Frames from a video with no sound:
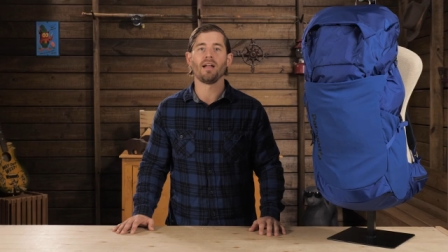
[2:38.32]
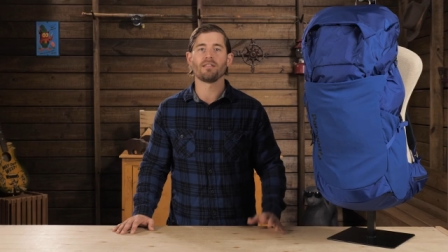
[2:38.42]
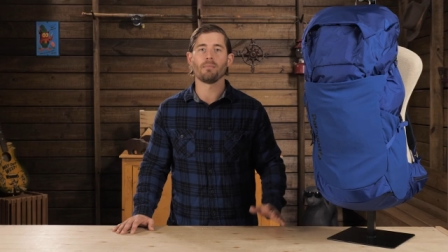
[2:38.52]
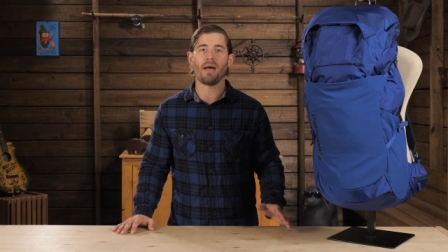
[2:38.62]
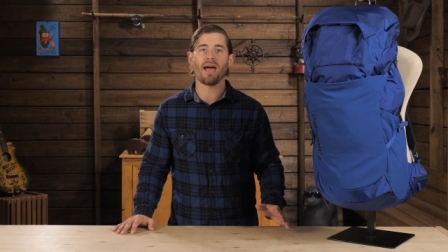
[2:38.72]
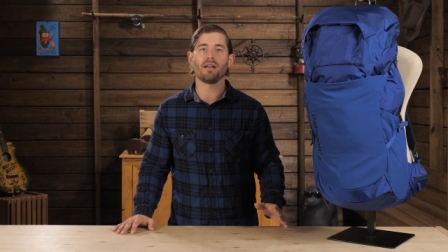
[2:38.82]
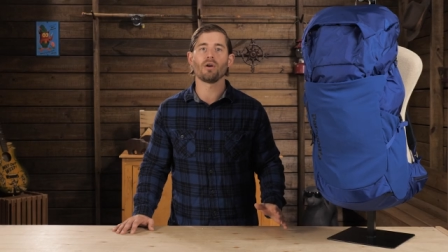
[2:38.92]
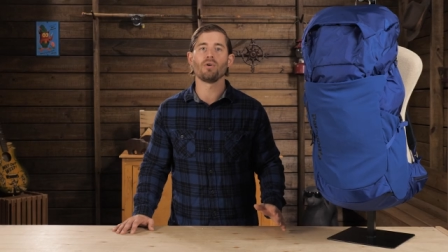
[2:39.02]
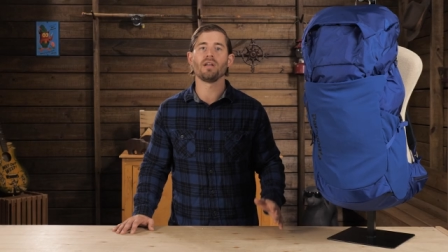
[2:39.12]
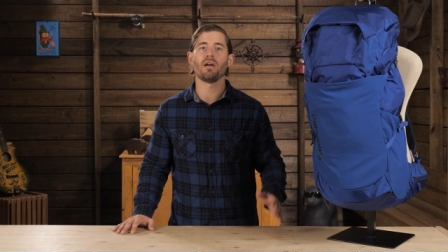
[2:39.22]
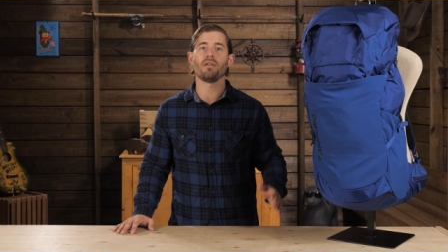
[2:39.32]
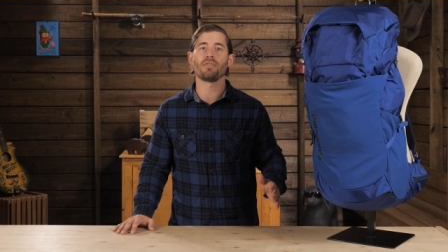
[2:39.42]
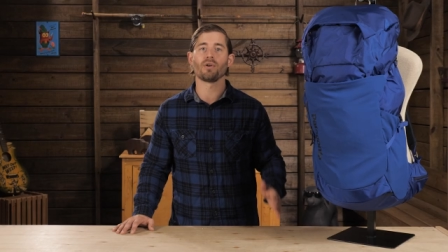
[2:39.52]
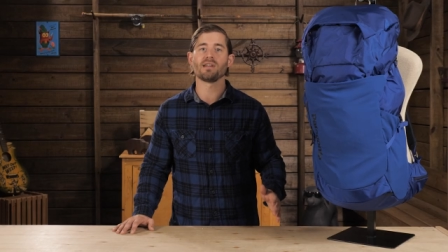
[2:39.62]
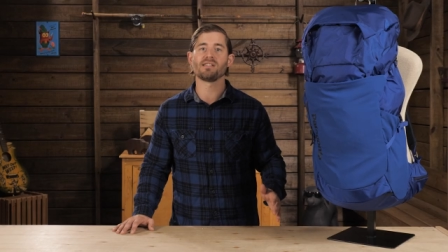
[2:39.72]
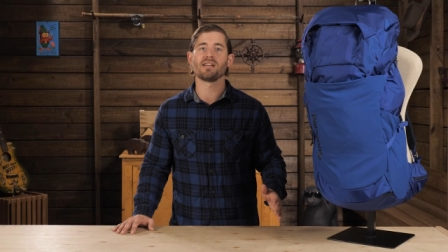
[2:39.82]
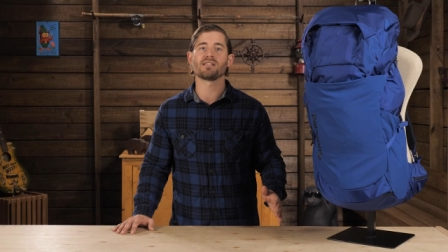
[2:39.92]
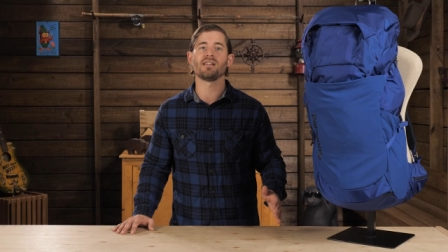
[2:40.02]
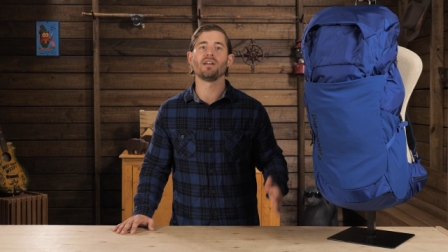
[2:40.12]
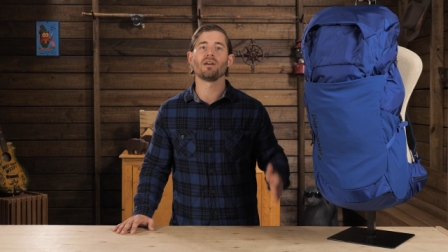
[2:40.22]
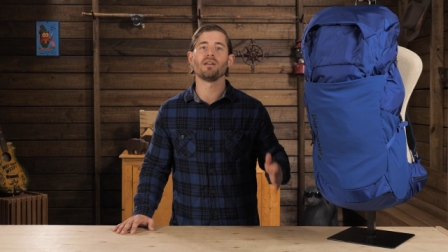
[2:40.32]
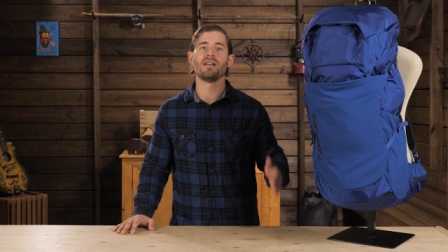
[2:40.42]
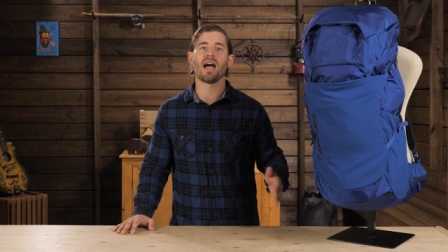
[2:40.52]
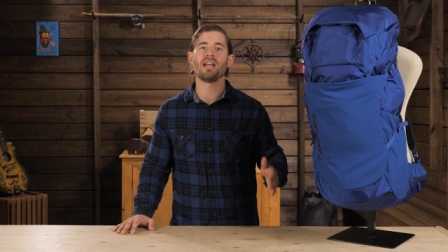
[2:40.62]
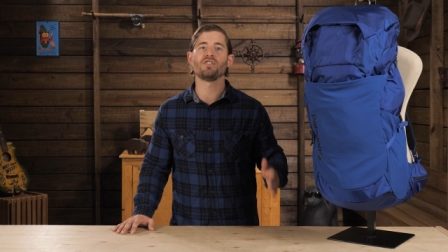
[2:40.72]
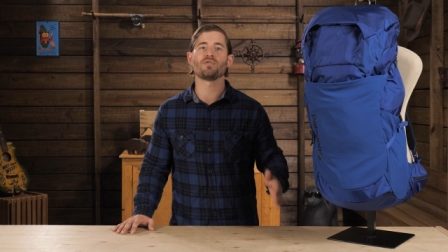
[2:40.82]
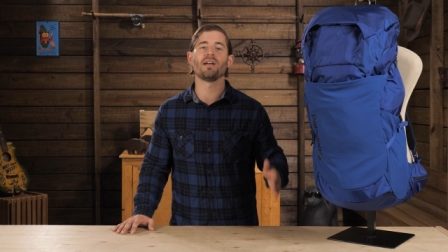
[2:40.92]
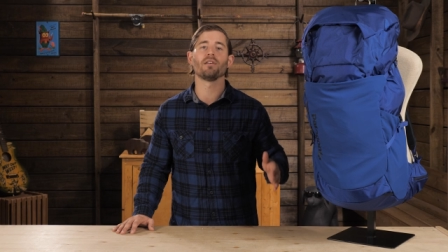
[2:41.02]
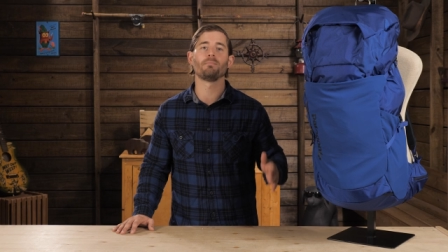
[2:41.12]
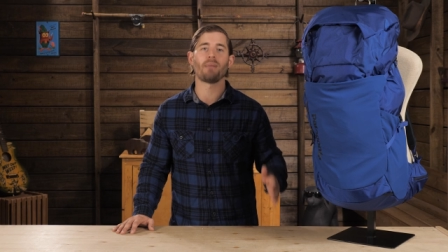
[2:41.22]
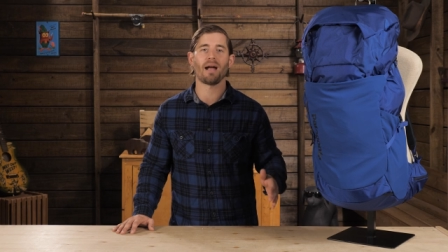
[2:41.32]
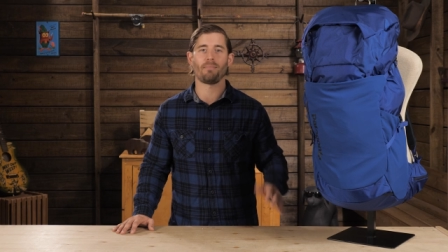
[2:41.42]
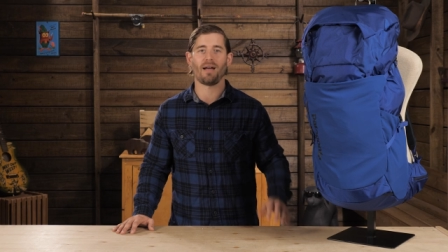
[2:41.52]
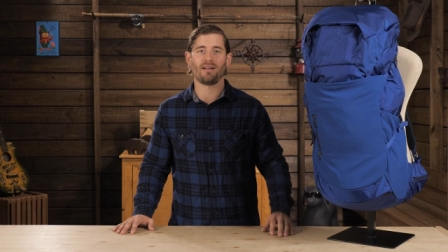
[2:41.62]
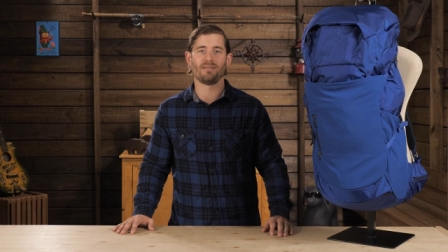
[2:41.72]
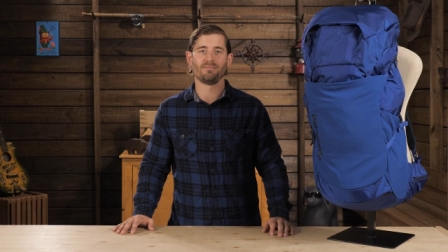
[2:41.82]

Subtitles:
it's the Patagonia 36 liter 9 Trails Backpack.